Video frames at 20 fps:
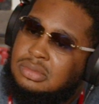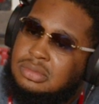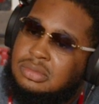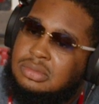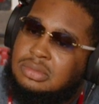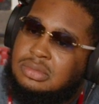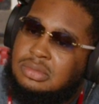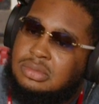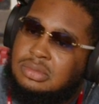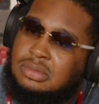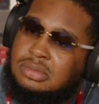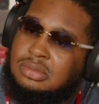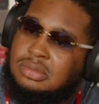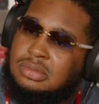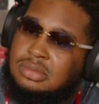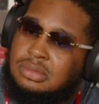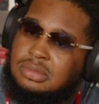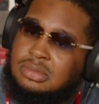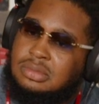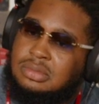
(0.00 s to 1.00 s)

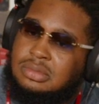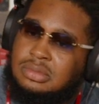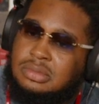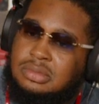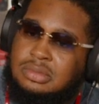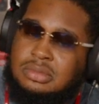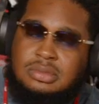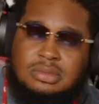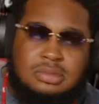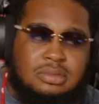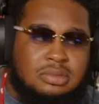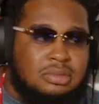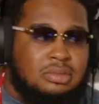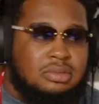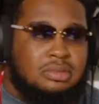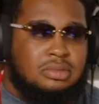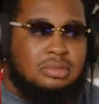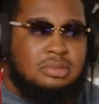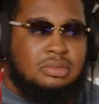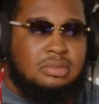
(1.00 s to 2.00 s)

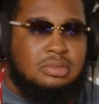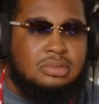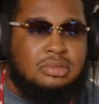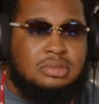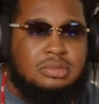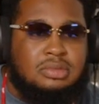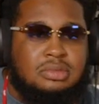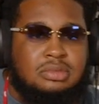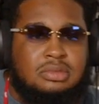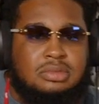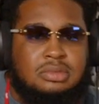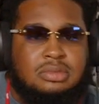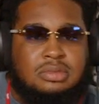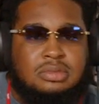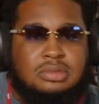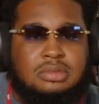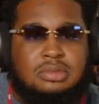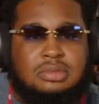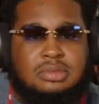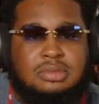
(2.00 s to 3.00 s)

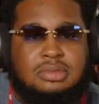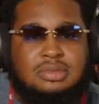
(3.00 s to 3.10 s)
(silent)